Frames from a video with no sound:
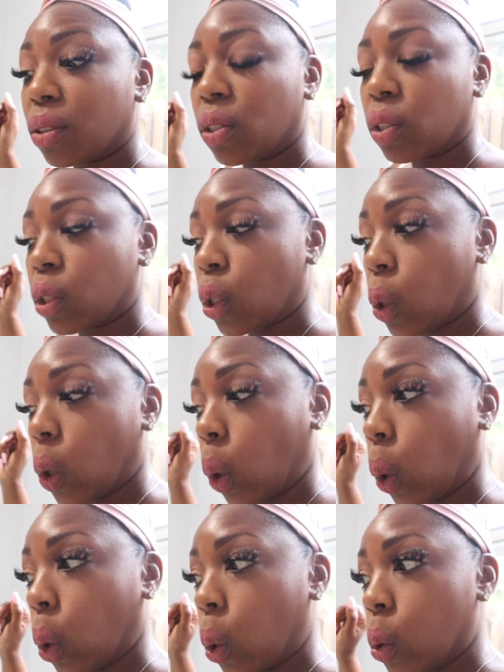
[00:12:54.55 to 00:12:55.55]

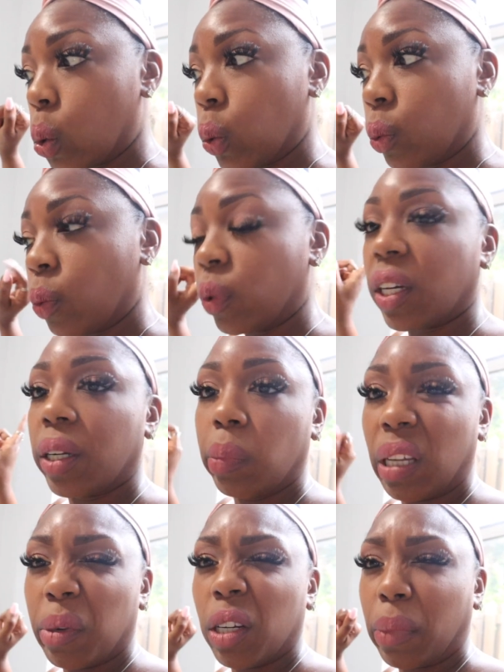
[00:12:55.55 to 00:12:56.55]
So we're gonna
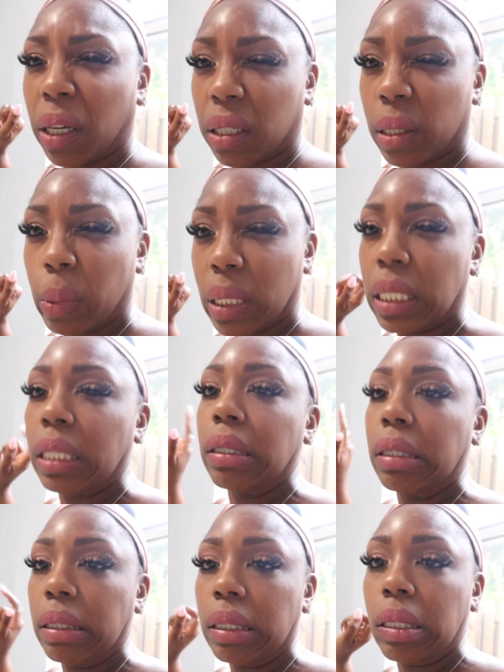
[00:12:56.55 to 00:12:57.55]
blame it on my husband. I
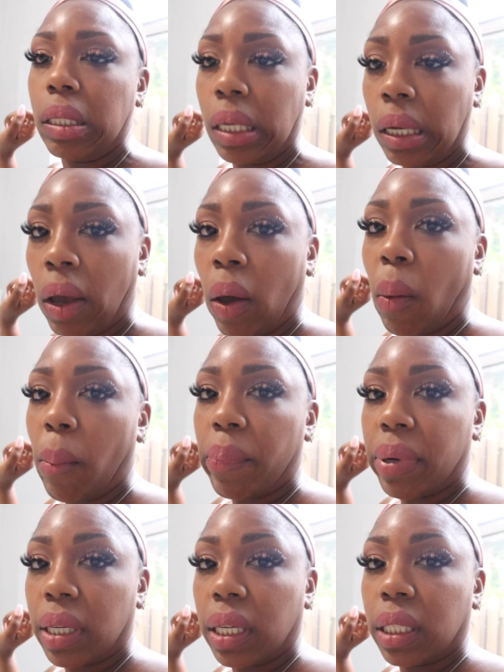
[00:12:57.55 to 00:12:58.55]
didn't
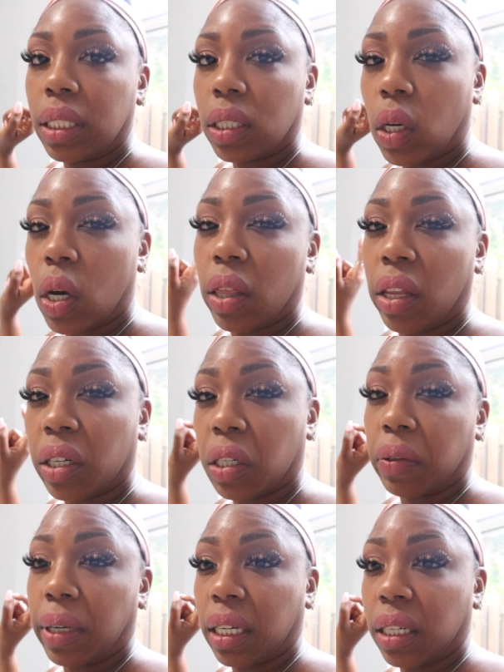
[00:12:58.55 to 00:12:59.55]
put it on there
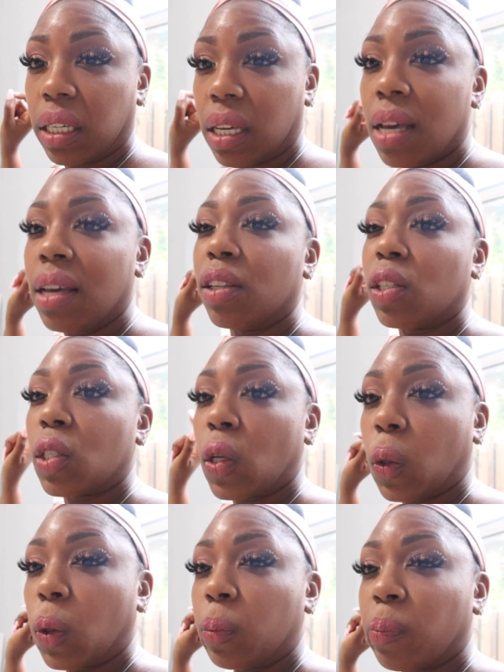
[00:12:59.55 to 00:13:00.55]
correctly.
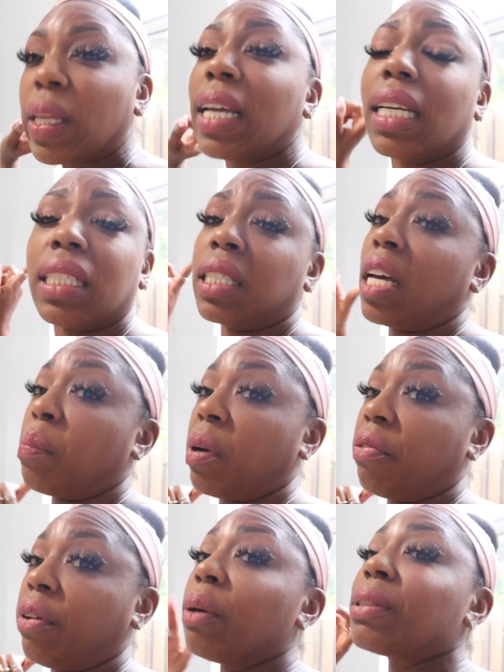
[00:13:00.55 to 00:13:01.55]
So it's not my
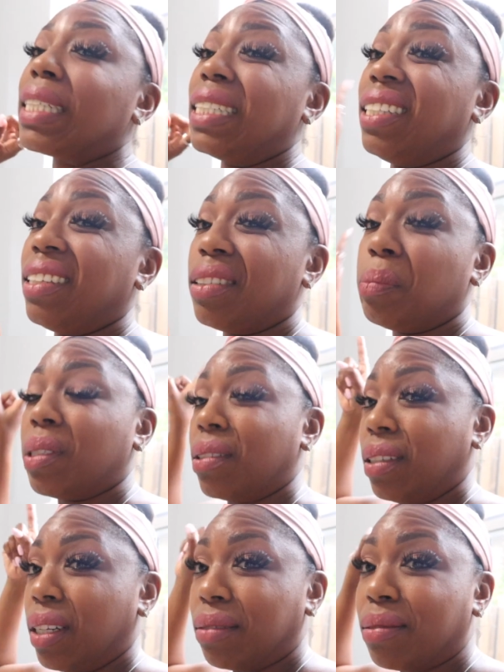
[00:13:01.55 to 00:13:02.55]
fault, it's his,
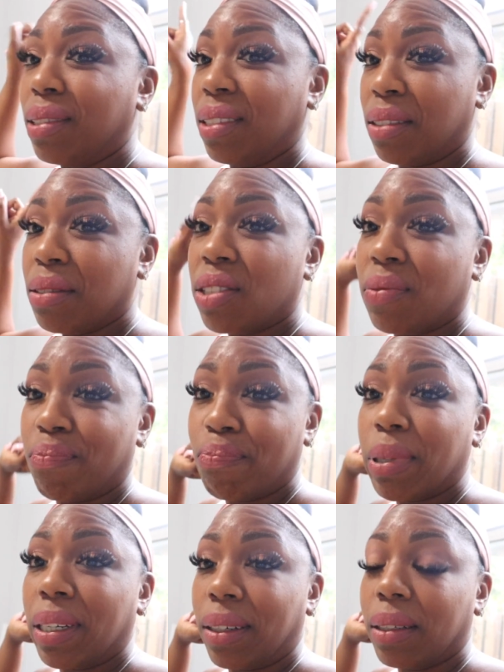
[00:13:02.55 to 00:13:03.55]
because he didn't
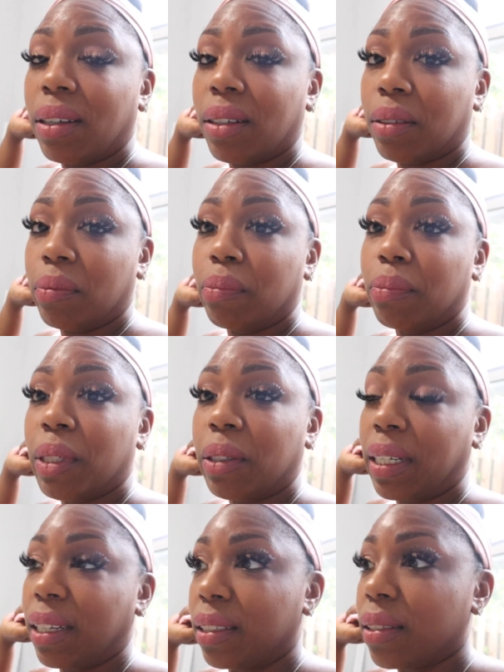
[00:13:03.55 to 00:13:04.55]
put it in there up
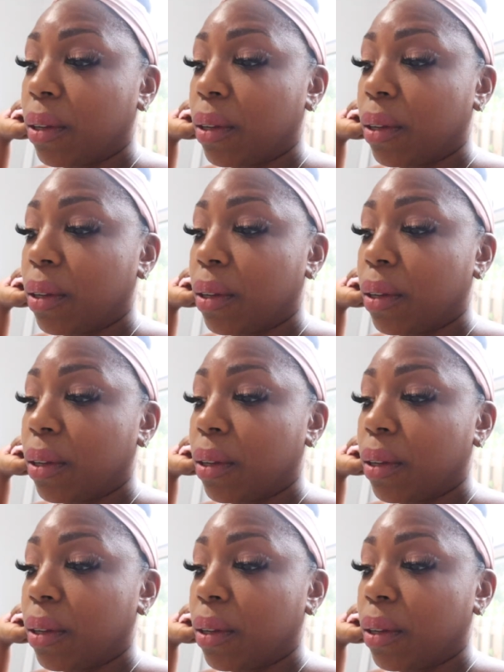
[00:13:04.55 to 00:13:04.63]
correctly.